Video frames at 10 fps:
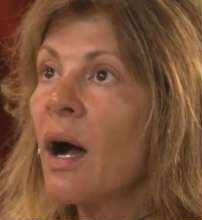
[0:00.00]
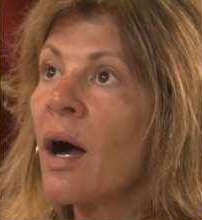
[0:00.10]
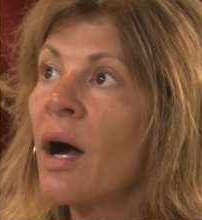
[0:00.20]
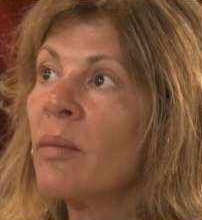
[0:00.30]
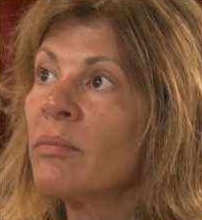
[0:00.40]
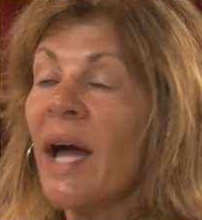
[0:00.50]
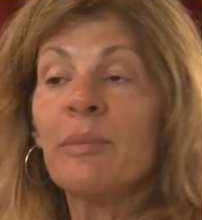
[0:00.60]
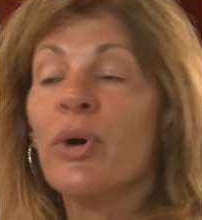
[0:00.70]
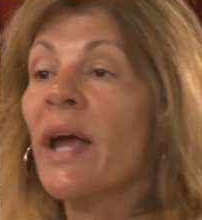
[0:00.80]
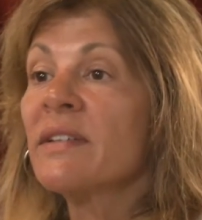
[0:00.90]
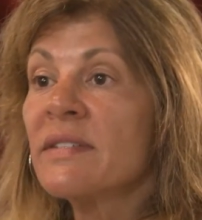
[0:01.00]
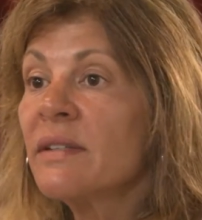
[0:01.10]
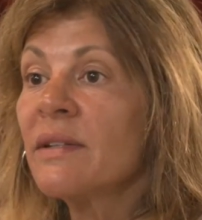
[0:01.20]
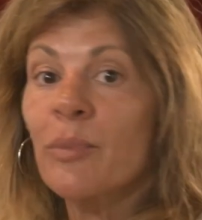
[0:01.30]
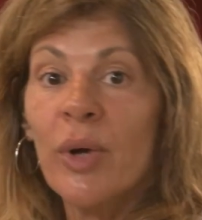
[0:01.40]
I practice
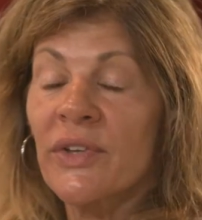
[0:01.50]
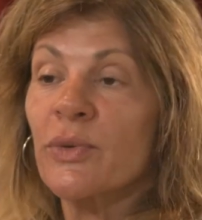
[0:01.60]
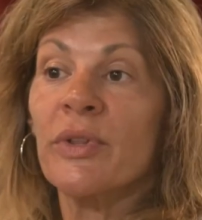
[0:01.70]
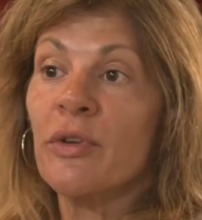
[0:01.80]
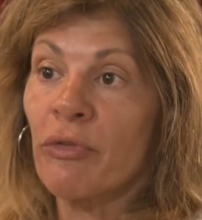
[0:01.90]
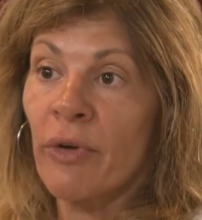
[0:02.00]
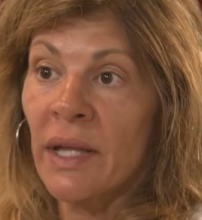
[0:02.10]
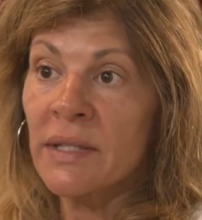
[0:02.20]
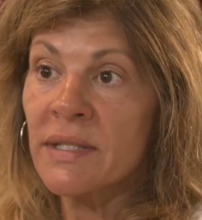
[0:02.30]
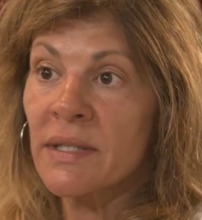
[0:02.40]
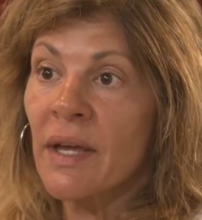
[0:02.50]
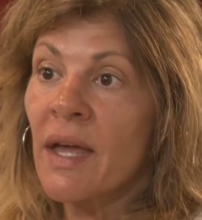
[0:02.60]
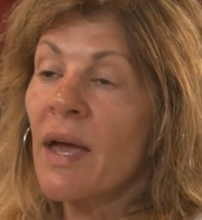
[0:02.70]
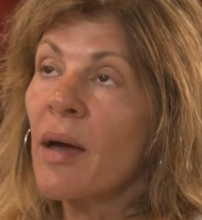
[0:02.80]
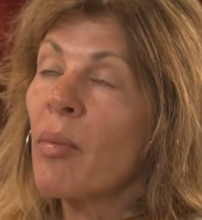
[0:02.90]
it. I practice it with your friends.
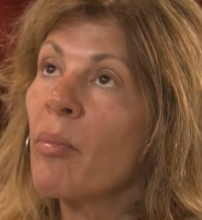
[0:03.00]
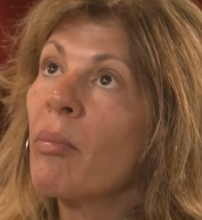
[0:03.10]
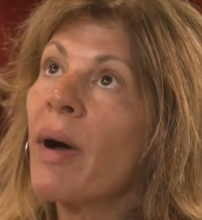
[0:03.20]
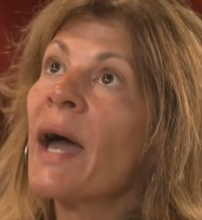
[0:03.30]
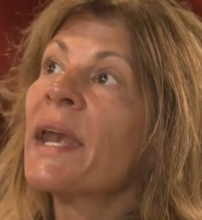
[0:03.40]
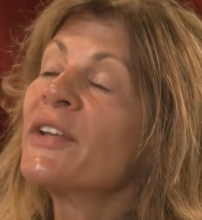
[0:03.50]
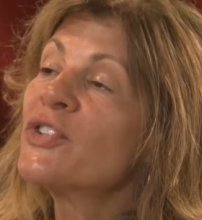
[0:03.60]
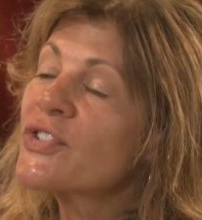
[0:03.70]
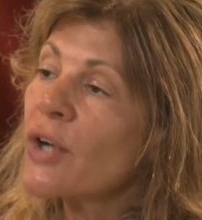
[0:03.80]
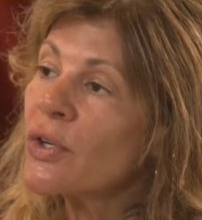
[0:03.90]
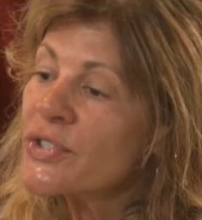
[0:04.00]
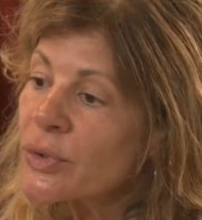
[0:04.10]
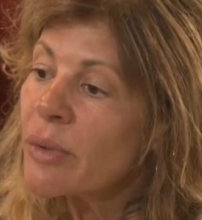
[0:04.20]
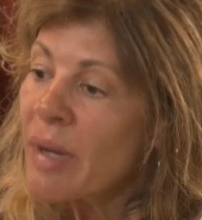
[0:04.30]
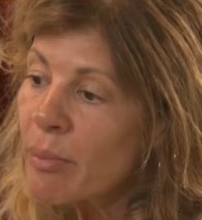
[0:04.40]
And I just
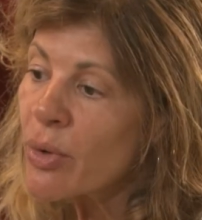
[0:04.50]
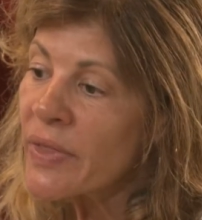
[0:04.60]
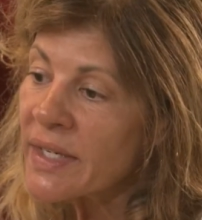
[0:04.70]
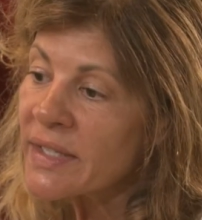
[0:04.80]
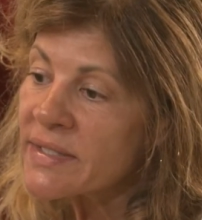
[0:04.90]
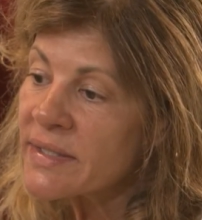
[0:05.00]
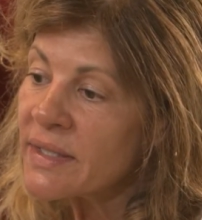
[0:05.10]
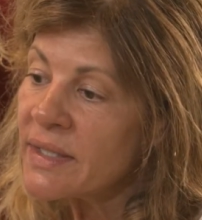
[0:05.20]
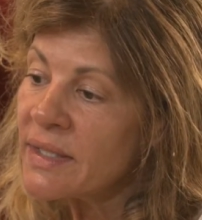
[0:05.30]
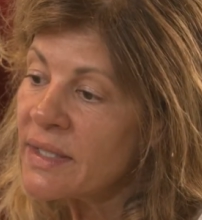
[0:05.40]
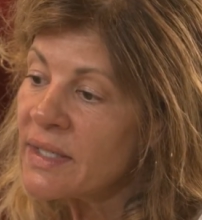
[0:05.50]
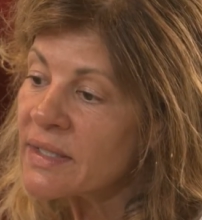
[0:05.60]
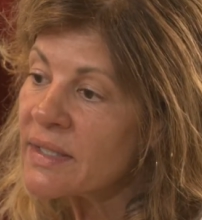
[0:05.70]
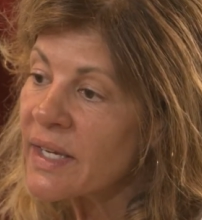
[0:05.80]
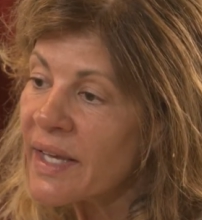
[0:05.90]
also remember that
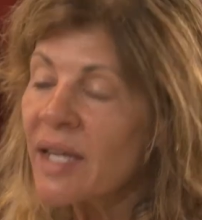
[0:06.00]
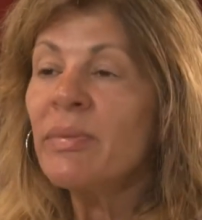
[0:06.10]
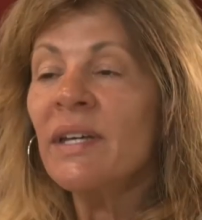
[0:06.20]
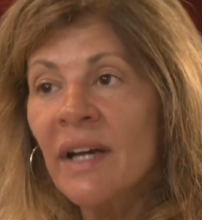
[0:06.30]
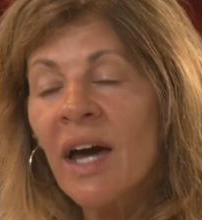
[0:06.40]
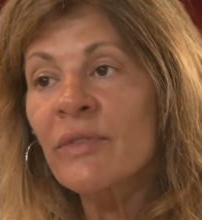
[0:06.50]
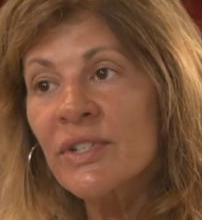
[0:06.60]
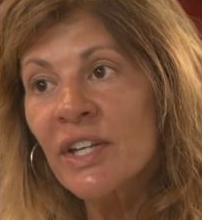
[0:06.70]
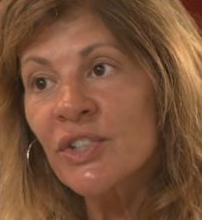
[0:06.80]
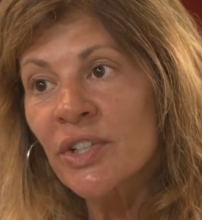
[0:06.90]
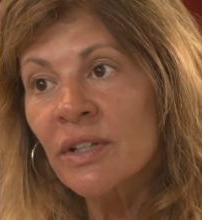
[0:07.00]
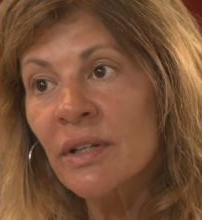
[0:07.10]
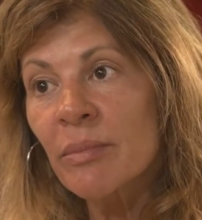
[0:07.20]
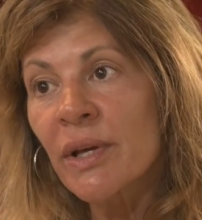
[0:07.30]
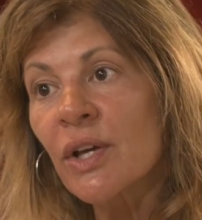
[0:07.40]
it can be a conversation,
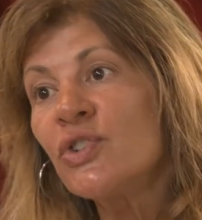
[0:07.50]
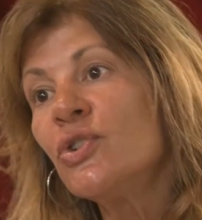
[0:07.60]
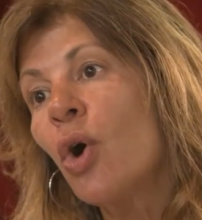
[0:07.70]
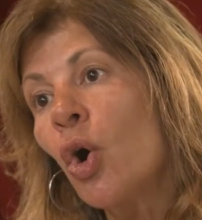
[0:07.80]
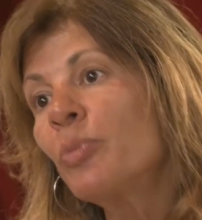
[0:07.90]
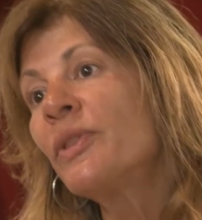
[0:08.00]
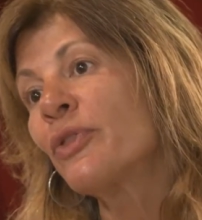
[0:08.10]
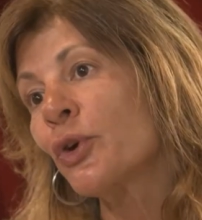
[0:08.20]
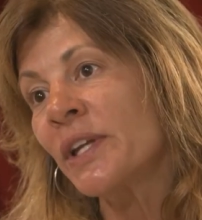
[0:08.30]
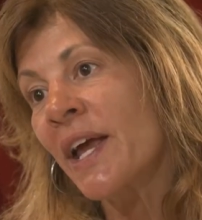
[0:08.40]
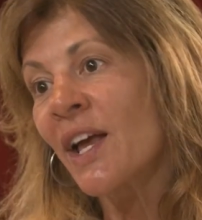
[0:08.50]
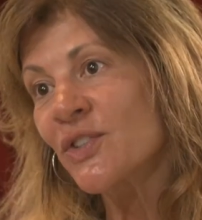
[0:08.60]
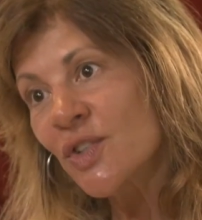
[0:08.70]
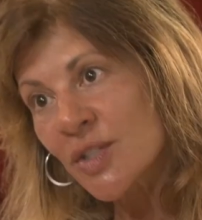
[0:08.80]
because you hope that they're going to ask you